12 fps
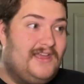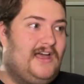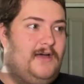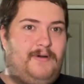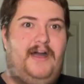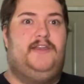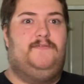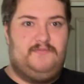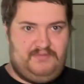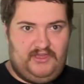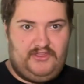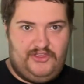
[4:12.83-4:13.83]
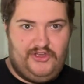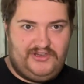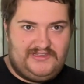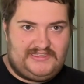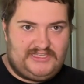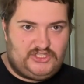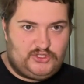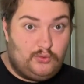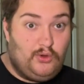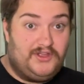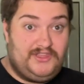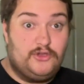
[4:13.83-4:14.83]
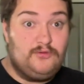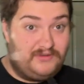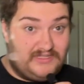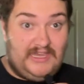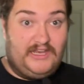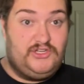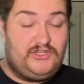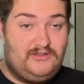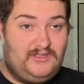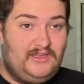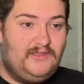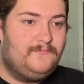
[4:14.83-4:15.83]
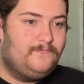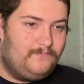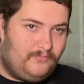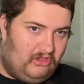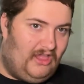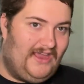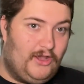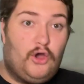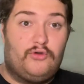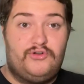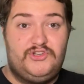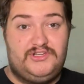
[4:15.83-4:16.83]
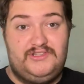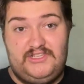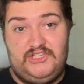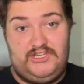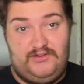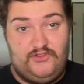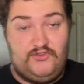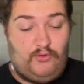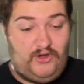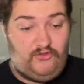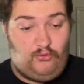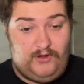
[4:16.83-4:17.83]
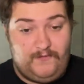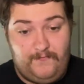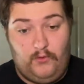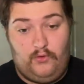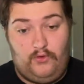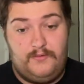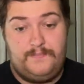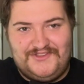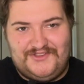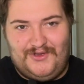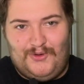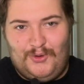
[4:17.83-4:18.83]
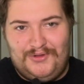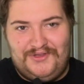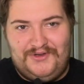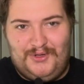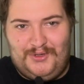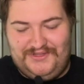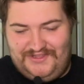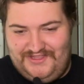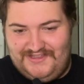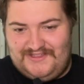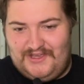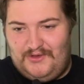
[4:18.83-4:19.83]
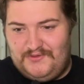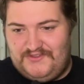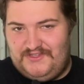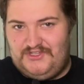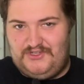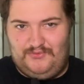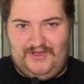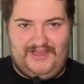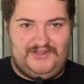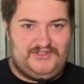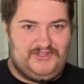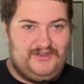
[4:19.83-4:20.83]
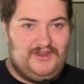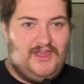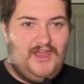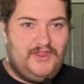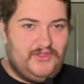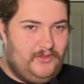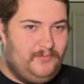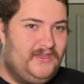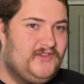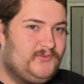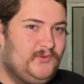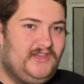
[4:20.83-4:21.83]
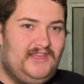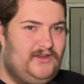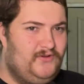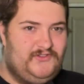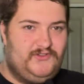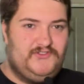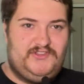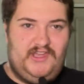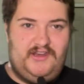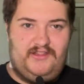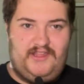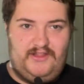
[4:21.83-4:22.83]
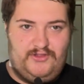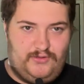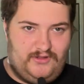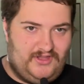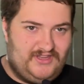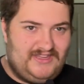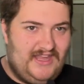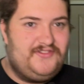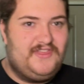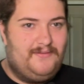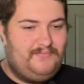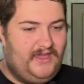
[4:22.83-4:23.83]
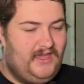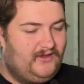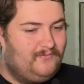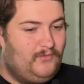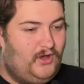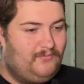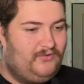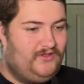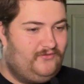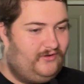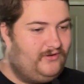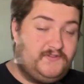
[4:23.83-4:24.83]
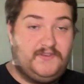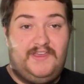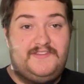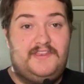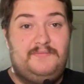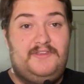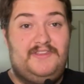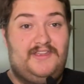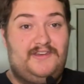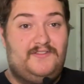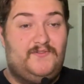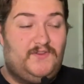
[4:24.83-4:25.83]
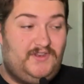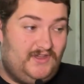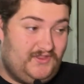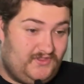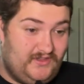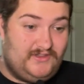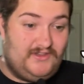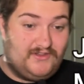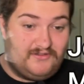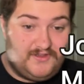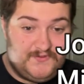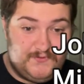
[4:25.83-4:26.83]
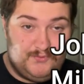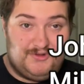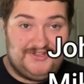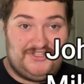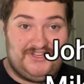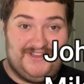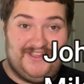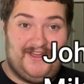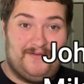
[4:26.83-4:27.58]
a part of the big 36 squad that could potentially play Origin this year in 2024. So all in all, in this whole situation, the biggest winner here is Luciano Leilua. Like, get that bag, my brethren. So that's going to be the end of the video. Thank you guys for watching.